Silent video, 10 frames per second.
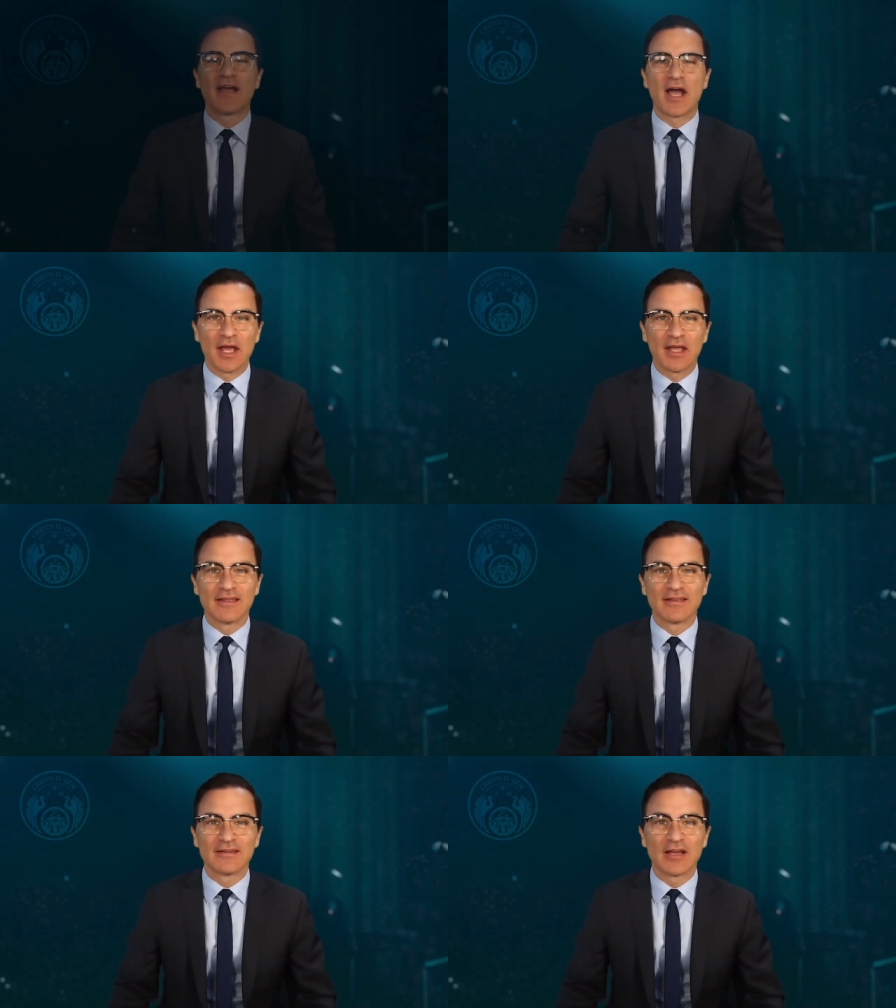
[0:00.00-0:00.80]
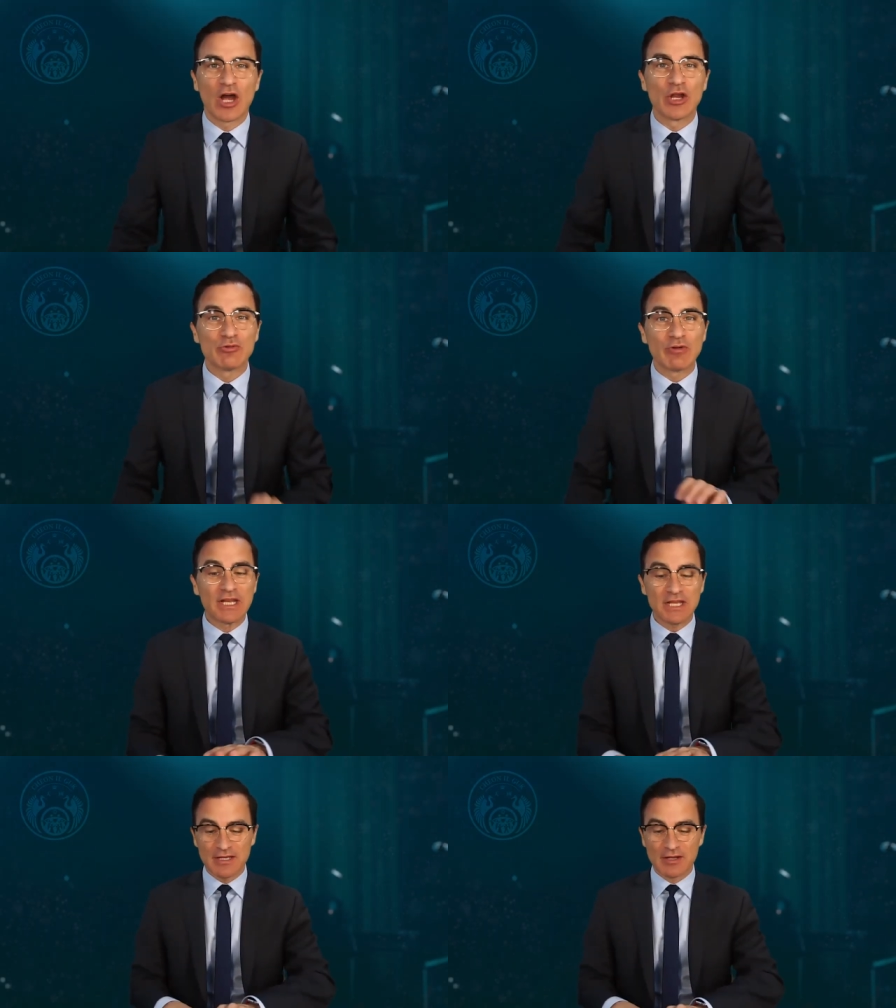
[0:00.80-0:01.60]
Hi, are you
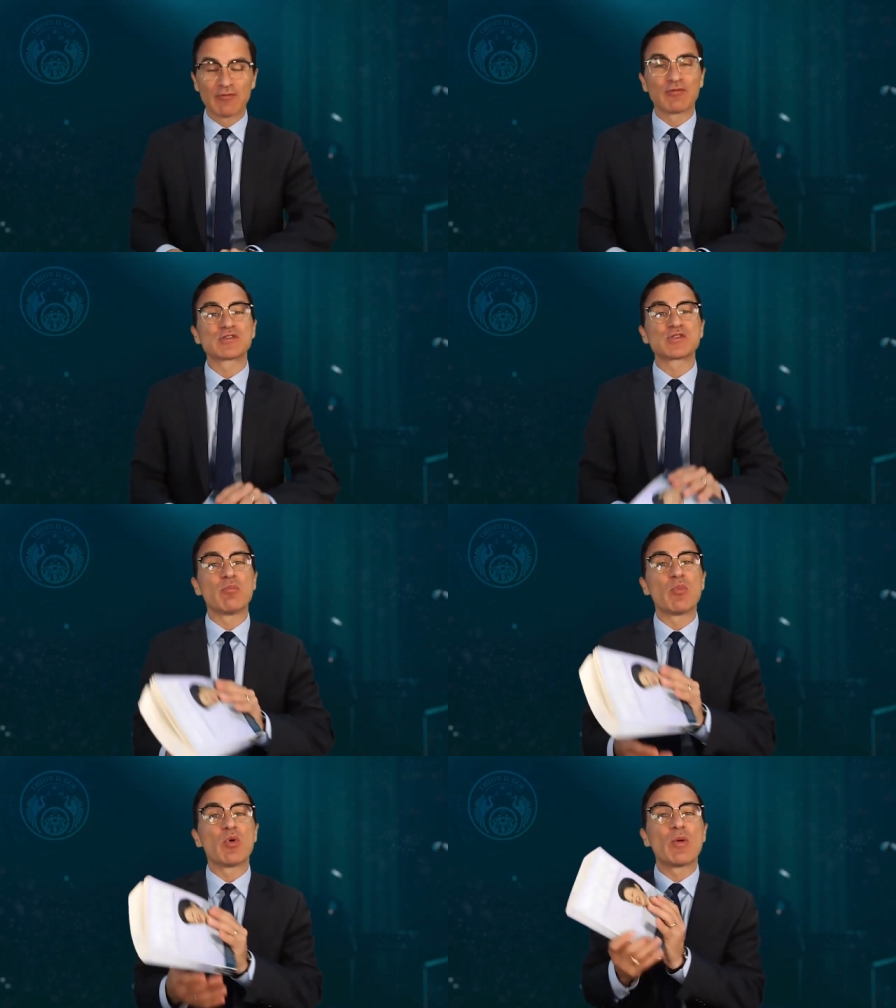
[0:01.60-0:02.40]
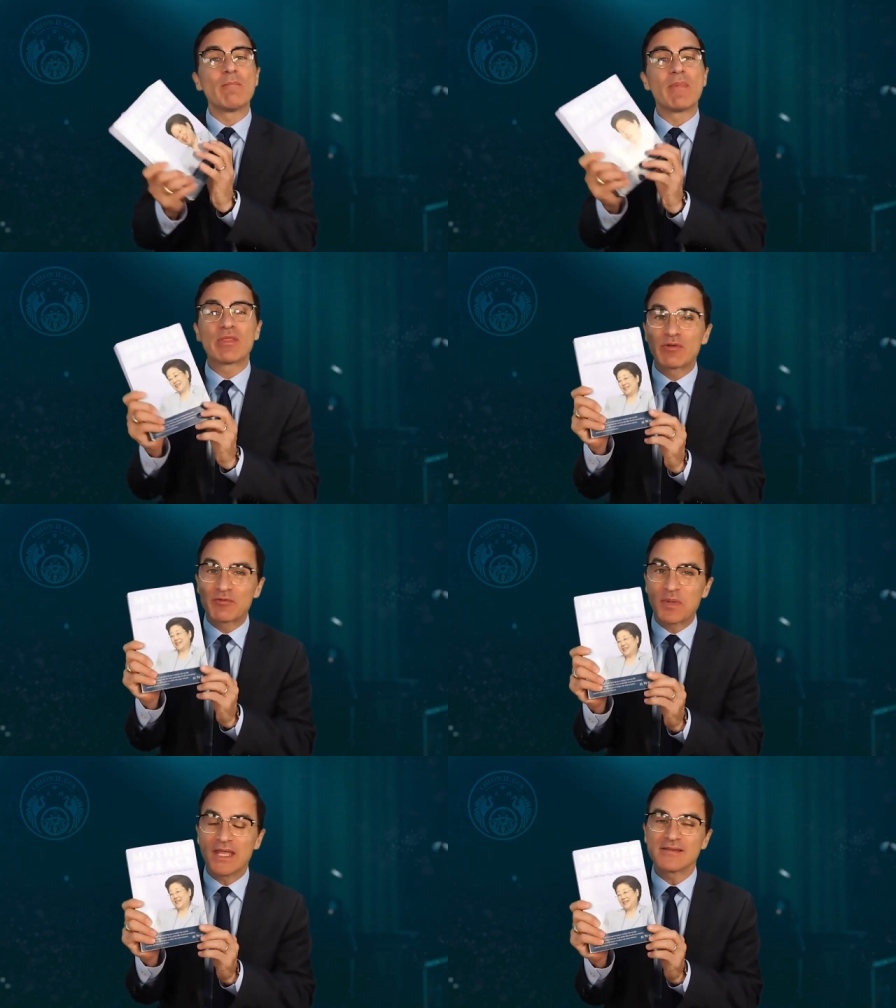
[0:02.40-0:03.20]
ready for some more Mother
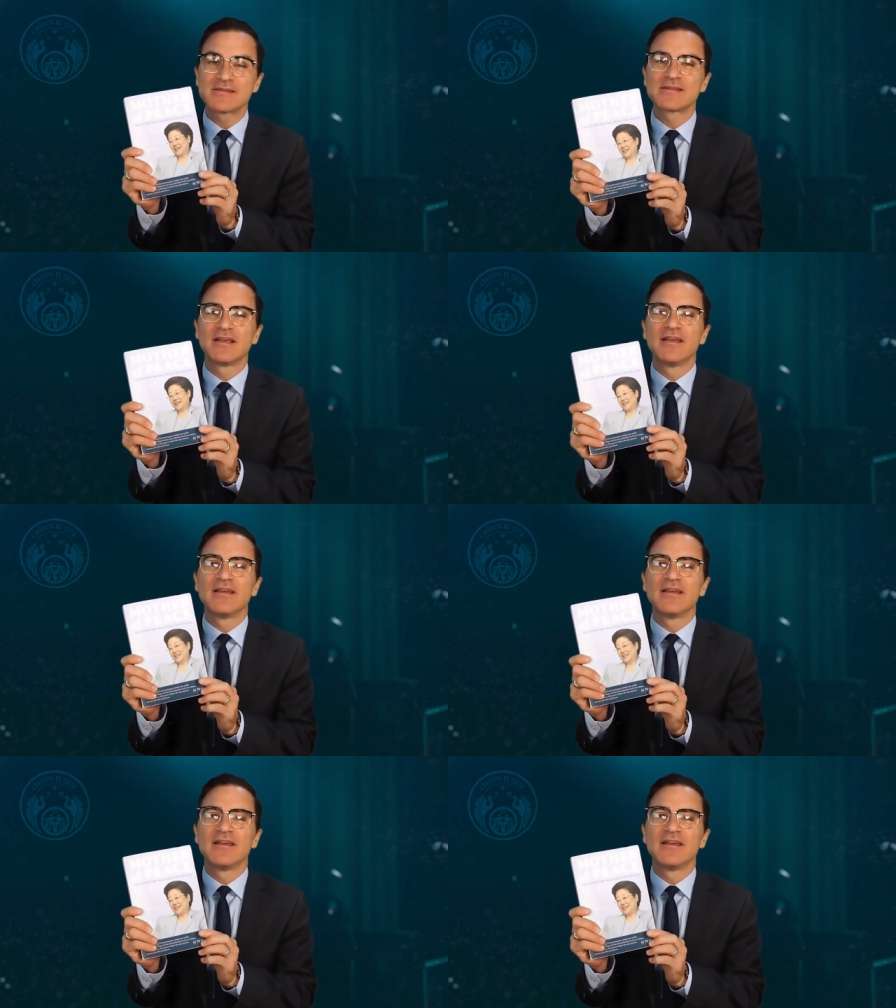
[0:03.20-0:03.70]
of Peace?